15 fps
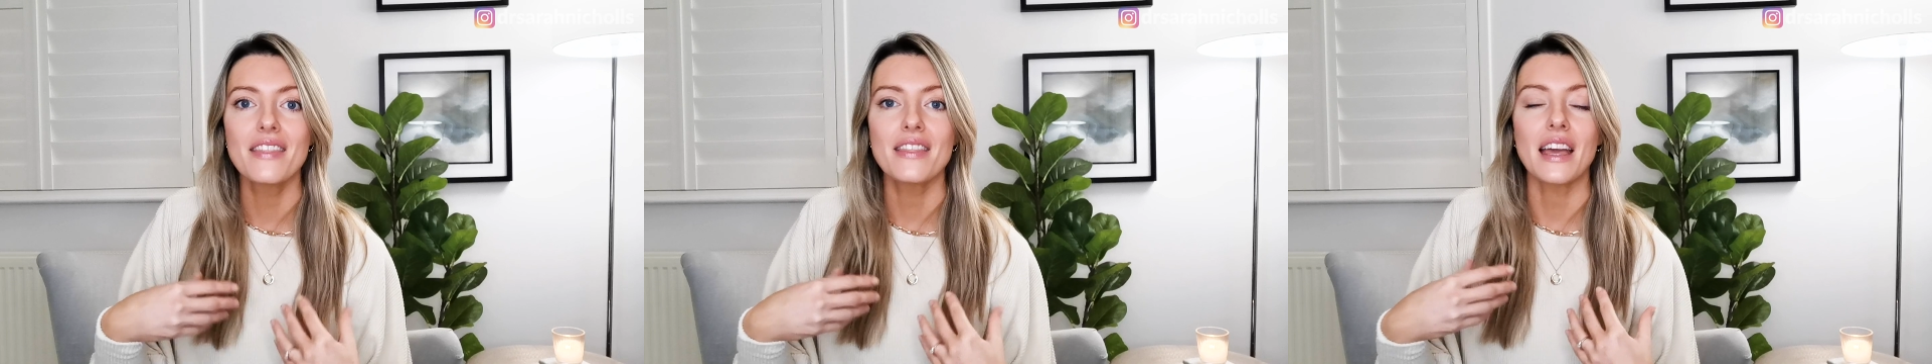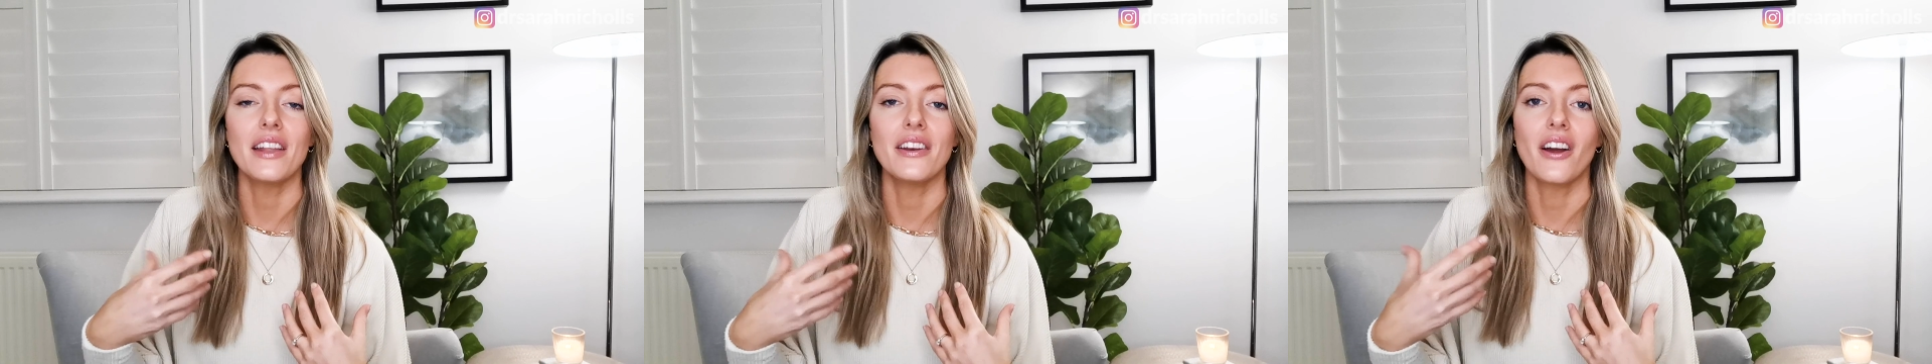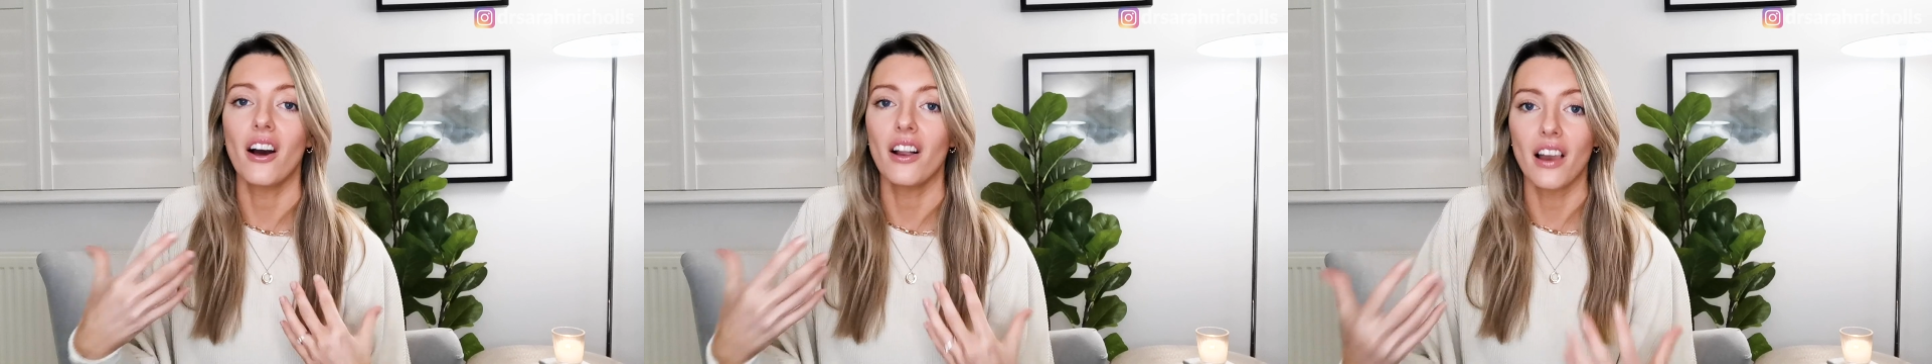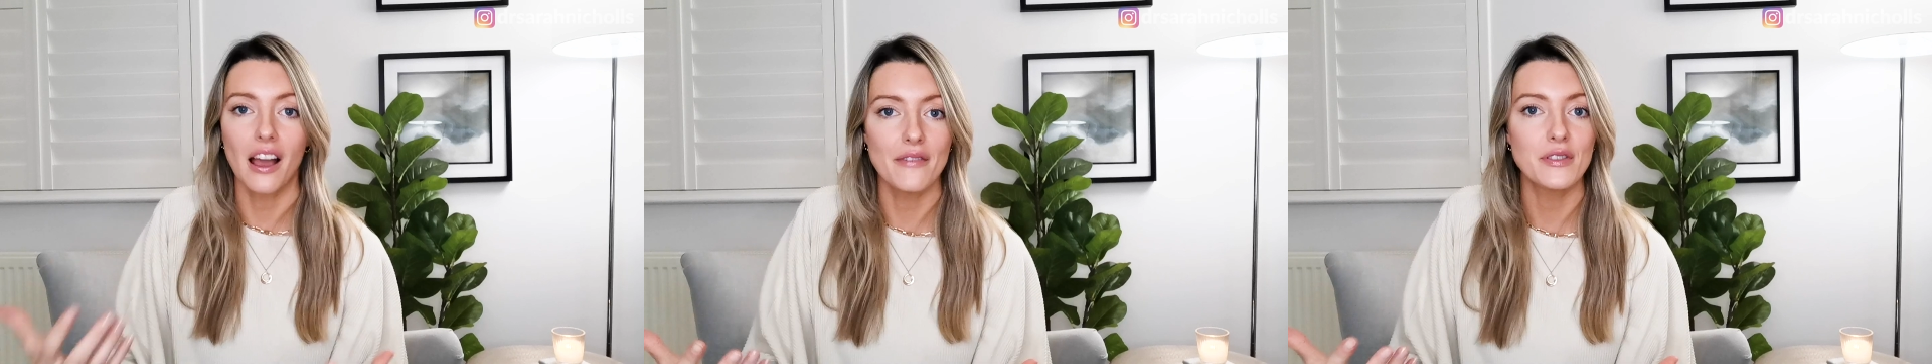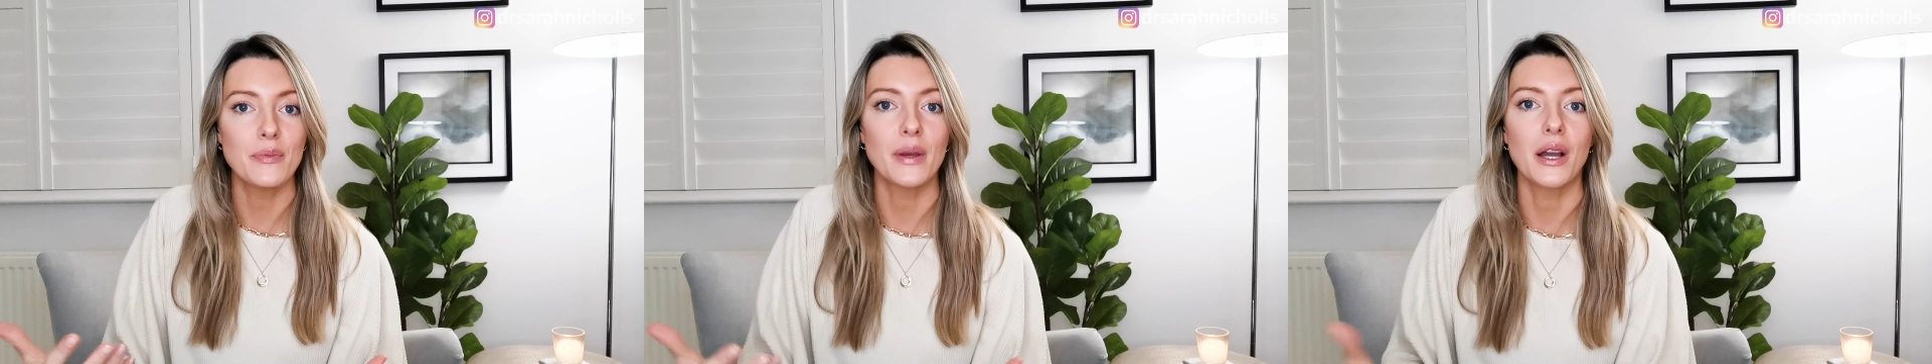then our
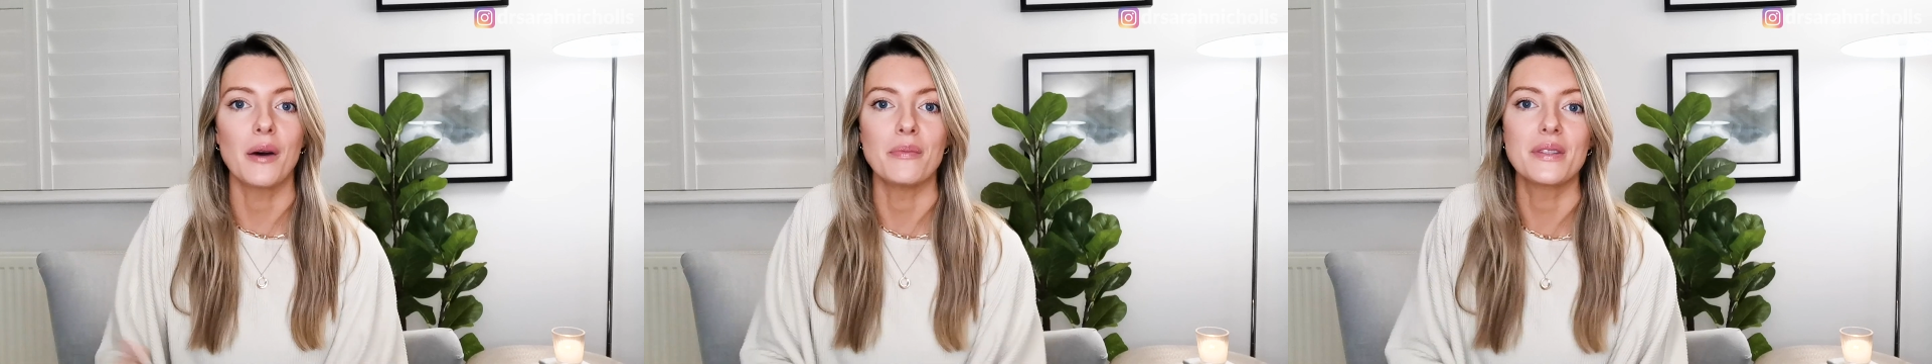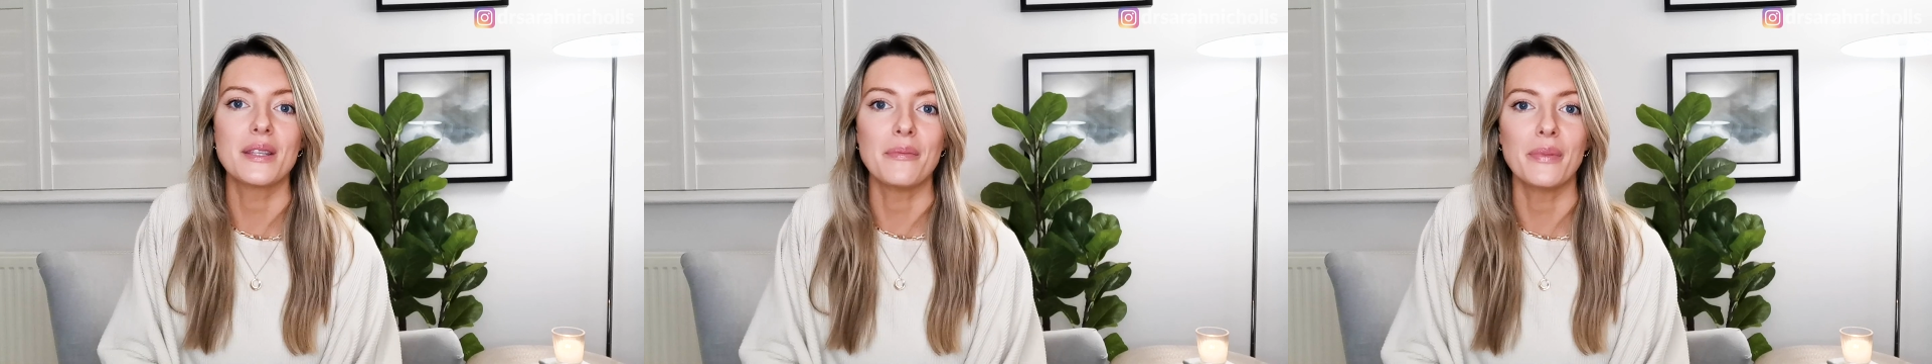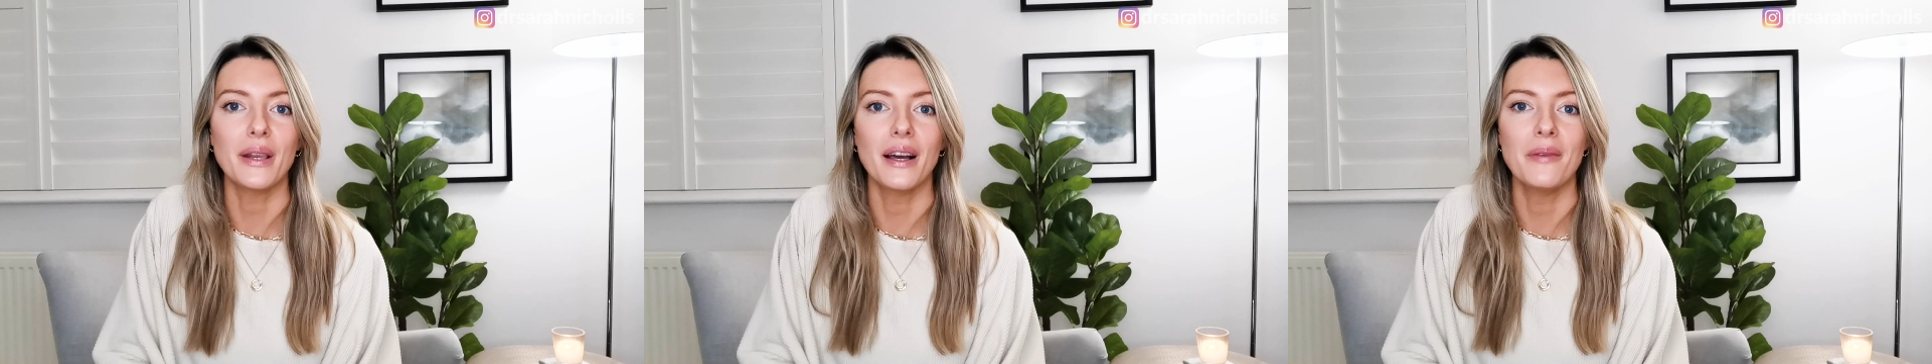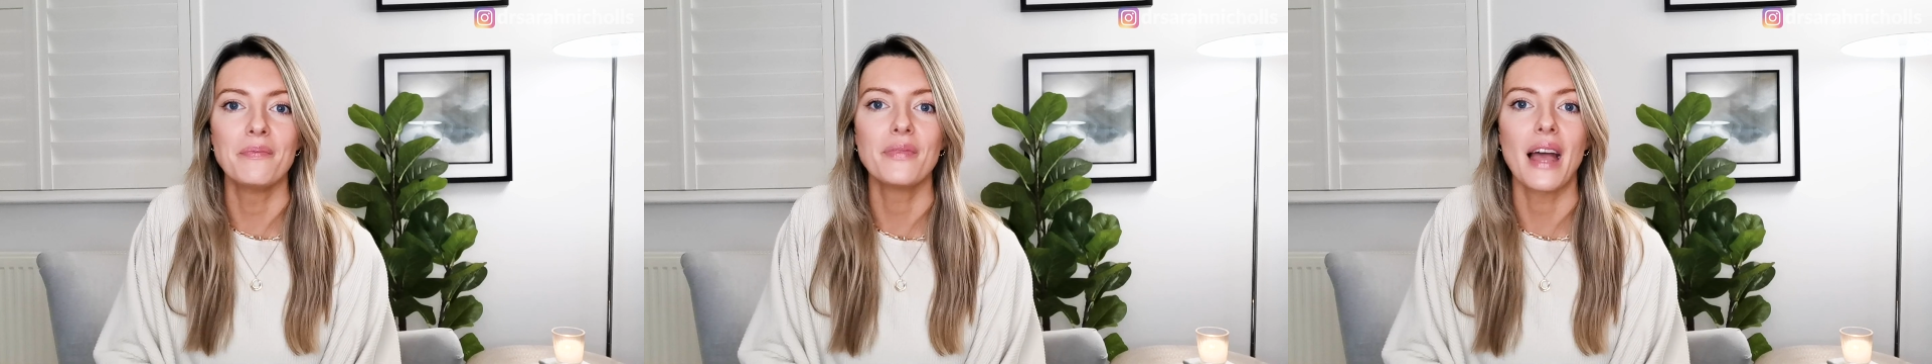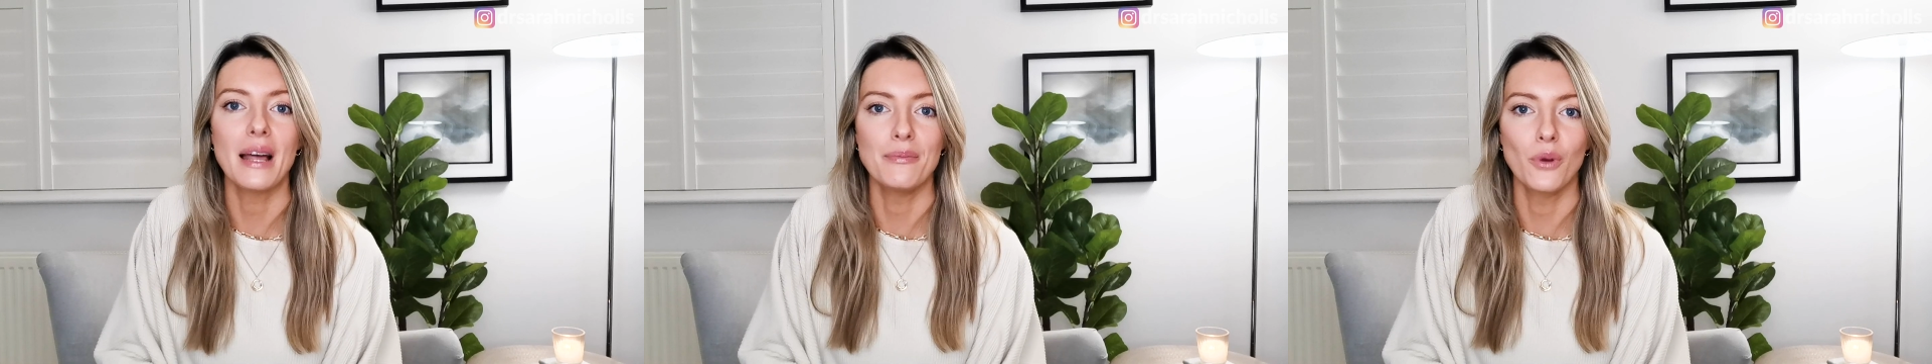lives become simpler
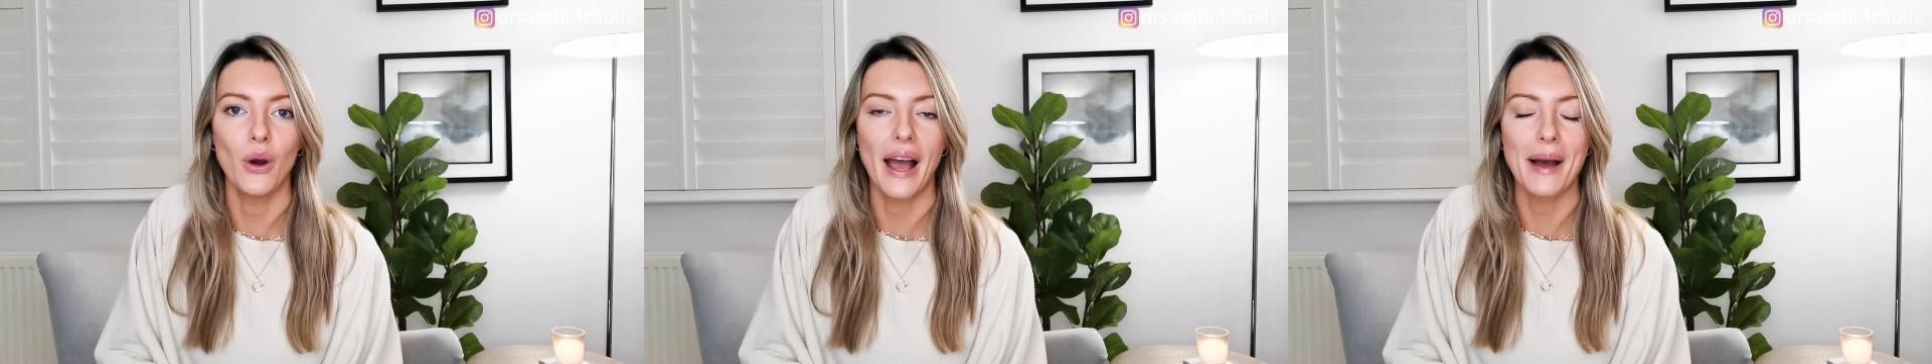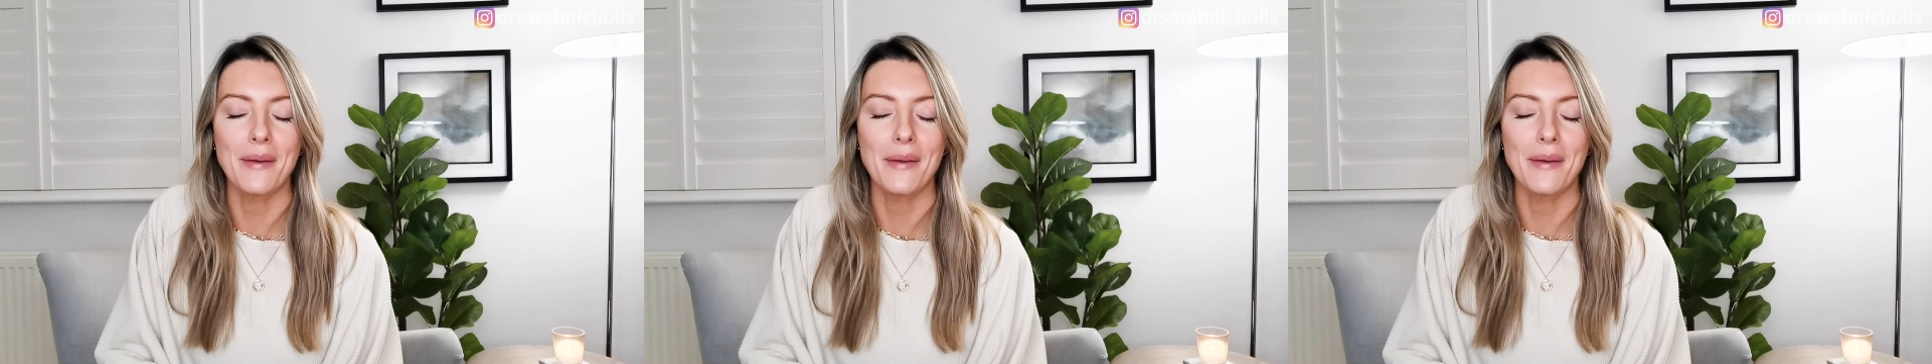and more